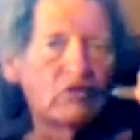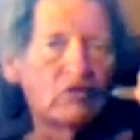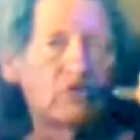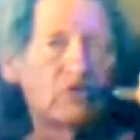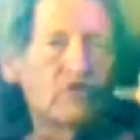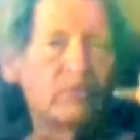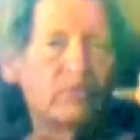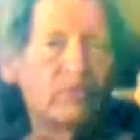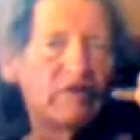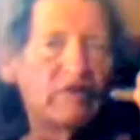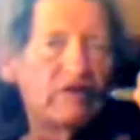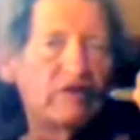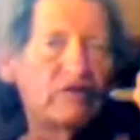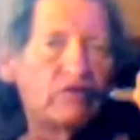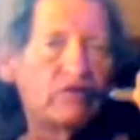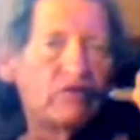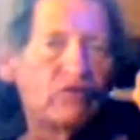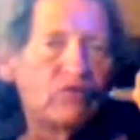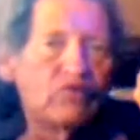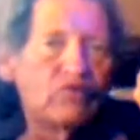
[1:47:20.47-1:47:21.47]
Somebody
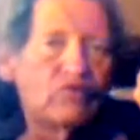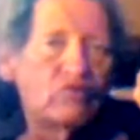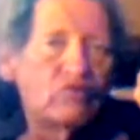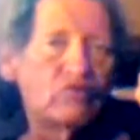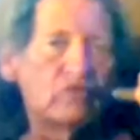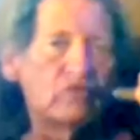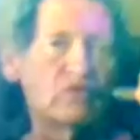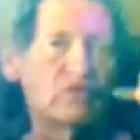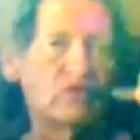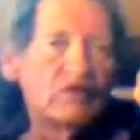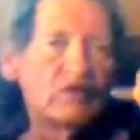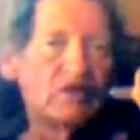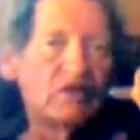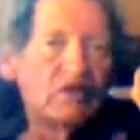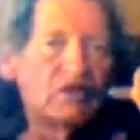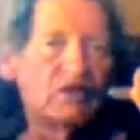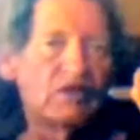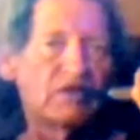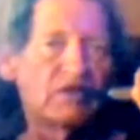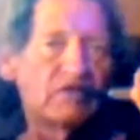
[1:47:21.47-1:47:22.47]
who's
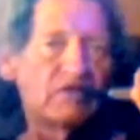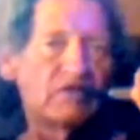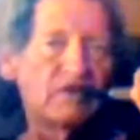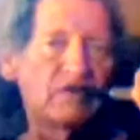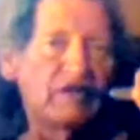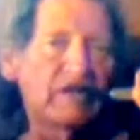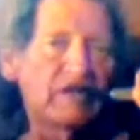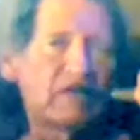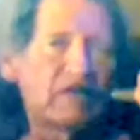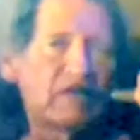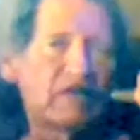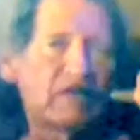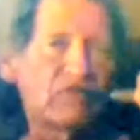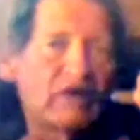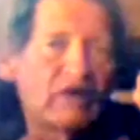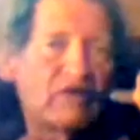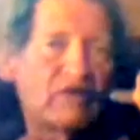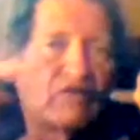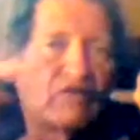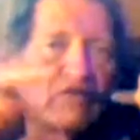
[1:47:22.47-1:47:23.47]
on the negative side
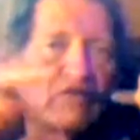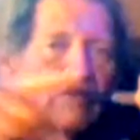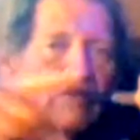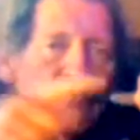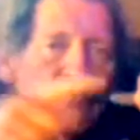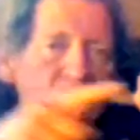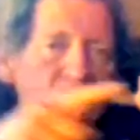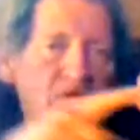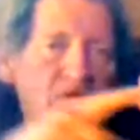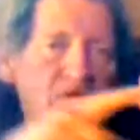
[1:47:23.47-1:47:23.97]
of zero,